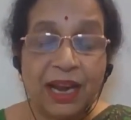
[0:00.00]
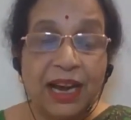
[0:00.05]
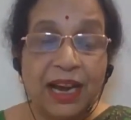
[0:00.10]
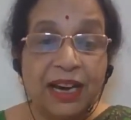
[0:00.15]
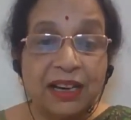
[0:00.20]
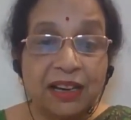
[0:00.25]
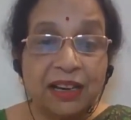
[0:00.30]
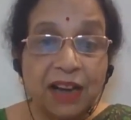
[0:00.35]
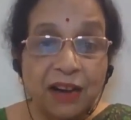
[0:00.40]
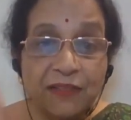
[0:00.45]

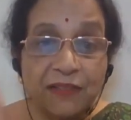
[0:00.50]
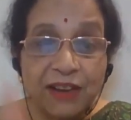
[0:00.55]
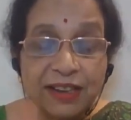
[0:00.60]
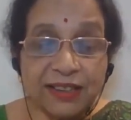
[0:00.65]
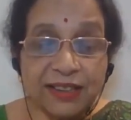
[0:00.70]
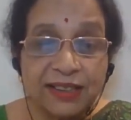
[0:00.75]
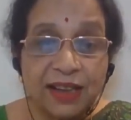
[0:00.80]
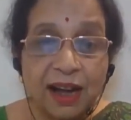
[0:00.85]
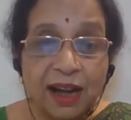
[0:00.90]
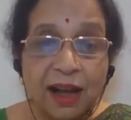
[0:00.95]
It
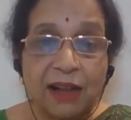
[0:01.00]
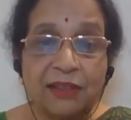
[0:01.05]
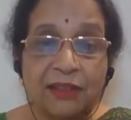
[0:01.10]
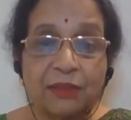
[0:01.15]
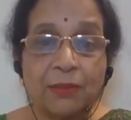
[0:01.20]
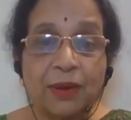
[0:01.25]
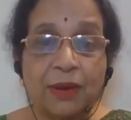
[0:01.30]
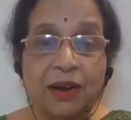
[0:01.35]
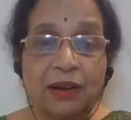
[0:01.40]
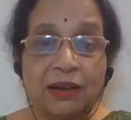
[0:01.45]
covers the
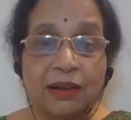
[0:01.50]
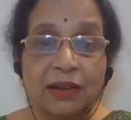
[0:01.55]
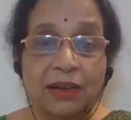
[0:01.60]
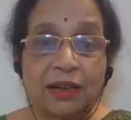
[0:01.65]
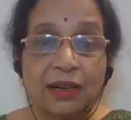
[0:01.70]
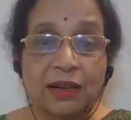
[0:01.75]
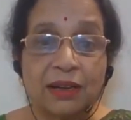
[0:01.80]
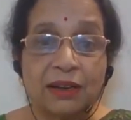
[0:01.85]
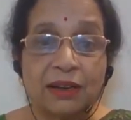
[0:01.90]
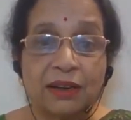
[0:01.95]
Atma.
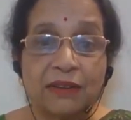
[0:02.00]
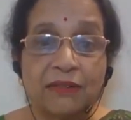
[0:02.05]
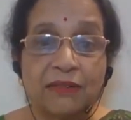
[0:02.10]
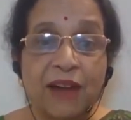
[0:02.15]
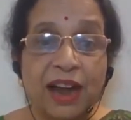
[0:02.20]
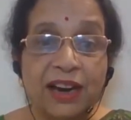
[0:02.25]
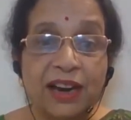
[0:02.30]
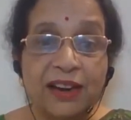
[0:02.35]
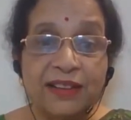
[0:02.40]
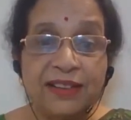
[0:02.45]

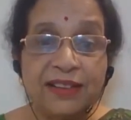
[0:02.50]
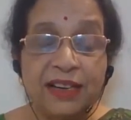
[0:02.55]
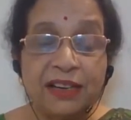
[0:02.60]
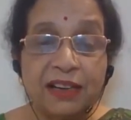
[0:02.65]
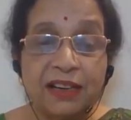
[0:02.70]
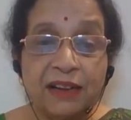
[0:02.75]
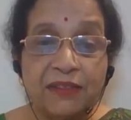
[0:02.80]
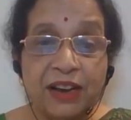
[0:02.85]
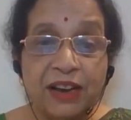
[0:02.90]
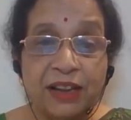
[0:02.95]
Why does it
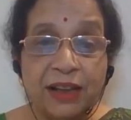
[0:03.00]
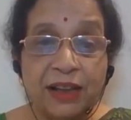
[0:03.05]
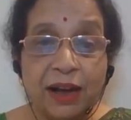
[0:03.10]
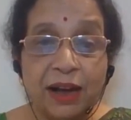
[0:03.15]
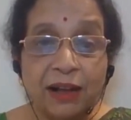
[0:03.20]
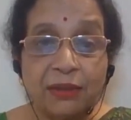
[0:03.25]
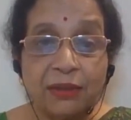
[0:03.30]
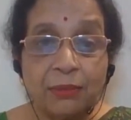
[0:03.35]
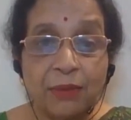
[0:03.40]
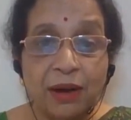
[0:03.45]
cover the
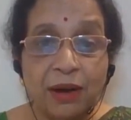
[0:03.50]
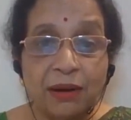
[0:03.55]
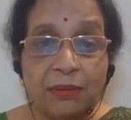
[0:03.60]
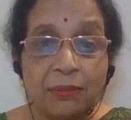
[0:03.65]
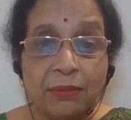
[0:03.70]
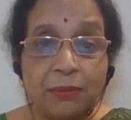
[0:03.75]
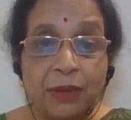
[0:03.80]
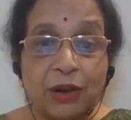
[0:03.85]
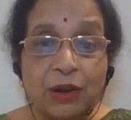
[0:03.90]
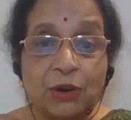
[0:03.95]

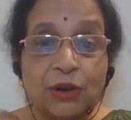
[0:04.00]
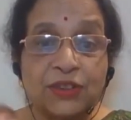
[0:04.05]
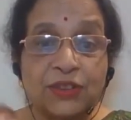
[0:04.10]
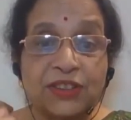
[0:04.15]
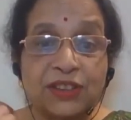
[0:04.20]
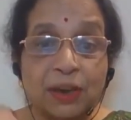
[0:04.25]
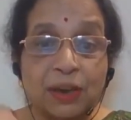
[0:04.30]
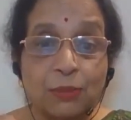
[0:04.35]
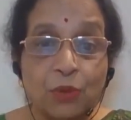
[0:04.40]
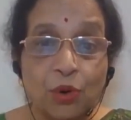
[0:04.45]
Atma? Because
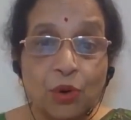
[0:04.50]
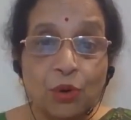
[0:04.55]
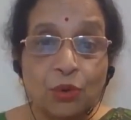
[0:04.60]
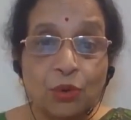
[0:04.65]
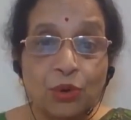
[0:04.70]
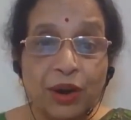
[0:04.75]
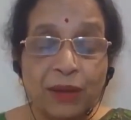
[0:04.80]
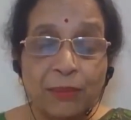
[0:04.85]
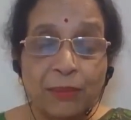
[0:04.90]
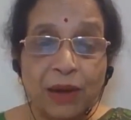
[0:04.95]

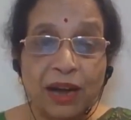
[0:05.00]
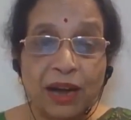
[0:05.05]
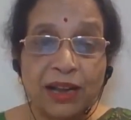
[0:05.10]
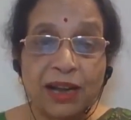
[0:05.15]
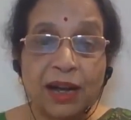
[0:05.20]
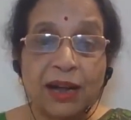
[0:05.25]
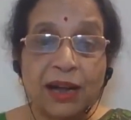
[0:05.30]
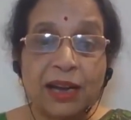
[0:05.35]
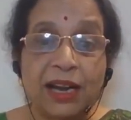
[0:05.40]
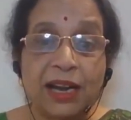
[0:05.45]
Tamoguna
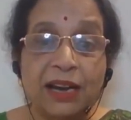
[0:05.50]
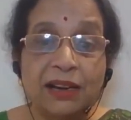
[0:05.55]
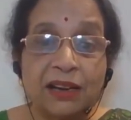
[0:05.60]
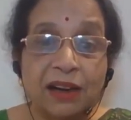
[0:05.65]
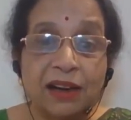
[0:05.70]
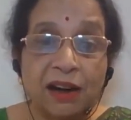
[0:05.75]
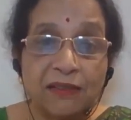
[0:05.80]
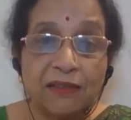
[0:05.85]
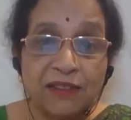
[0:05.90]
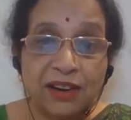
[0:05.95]
Maya, it
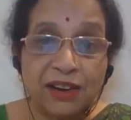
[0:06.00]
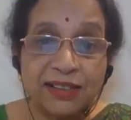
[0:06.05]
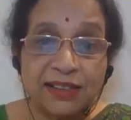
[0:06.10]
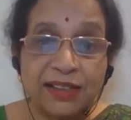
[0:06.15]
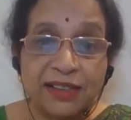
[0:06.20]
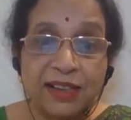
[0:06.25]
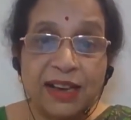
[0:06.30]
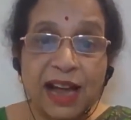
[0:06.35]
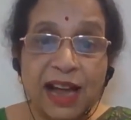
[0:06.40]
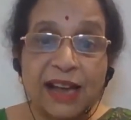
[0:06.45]
covers,
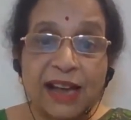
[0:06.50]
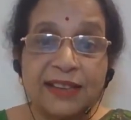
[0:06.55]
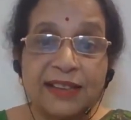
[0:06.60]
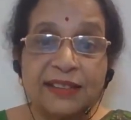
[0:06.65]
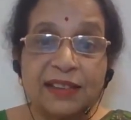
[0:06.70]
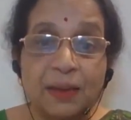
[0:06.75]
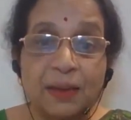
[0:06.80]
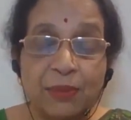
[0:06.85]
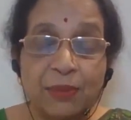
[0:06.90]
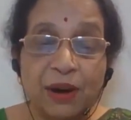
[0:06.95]
it has
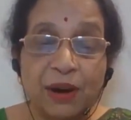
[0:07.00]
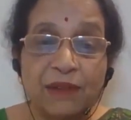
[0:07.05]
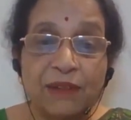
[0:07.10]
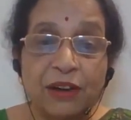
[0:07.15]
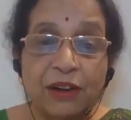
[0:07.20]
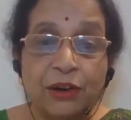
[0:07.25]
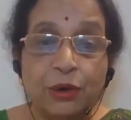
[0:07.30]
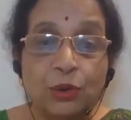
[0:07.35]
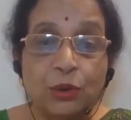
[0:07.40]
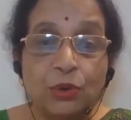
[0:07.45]
the
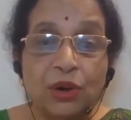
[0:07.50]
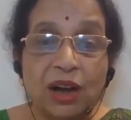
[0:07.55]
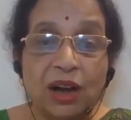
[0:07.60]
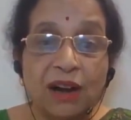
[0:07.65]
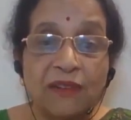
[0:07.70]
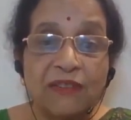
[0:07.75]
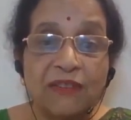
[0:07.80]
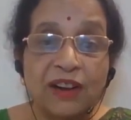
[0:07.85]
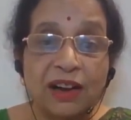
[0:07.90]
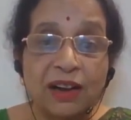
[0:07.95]
power to
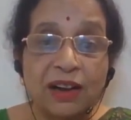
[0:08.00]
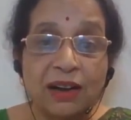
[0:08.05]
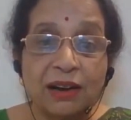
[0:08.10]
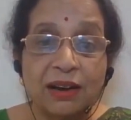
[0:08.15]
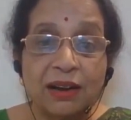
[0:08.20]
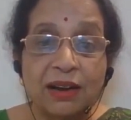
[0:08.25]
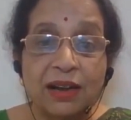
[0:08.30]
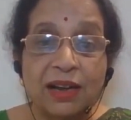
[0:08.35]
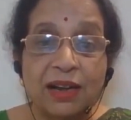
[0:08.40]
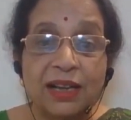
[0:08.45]
cover
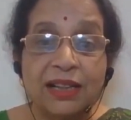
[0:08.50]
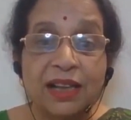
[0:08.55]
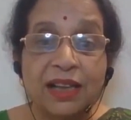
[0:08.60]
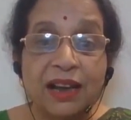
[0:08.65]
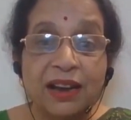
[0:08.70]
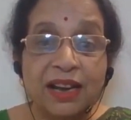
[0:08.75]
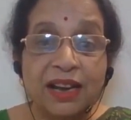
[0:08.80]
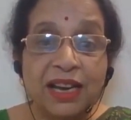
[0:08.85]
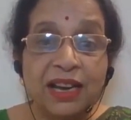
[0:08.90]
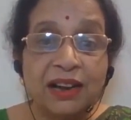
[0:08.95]
the
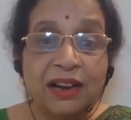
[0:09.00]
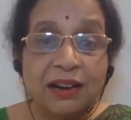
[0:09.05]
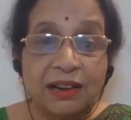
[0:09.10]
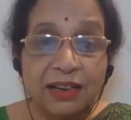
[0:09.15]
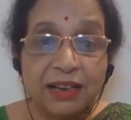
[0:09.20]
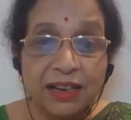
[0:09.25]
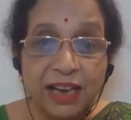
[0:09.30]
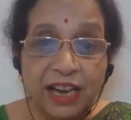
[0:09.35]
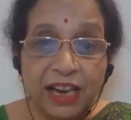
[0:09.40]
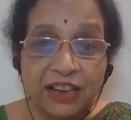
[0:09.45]

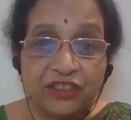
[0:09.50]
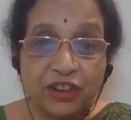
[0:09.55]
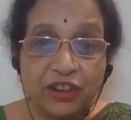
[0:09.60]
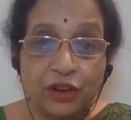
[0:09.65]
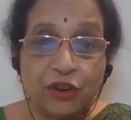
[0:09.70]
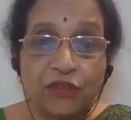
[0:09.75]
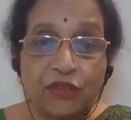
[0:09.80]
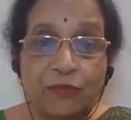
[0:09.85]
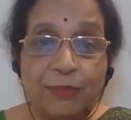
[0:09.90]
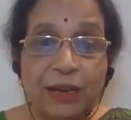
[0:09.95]
real
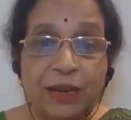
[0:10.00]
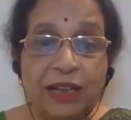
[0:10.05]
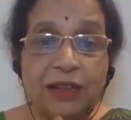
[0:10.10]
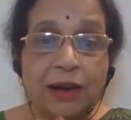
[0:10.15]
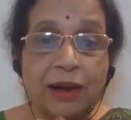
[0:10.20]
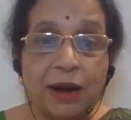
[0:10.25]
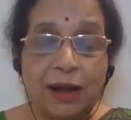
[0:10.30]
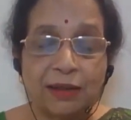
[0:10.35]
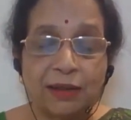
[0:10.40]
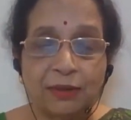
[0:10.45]
nature of me, the
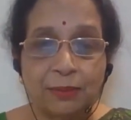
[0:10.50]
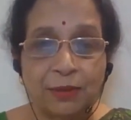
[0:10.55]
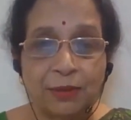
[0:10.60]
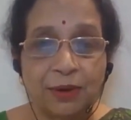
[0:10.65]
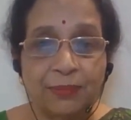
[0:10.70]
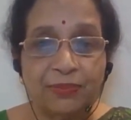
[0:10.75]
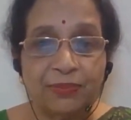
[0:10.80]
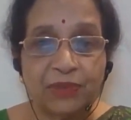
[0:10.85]
Atma.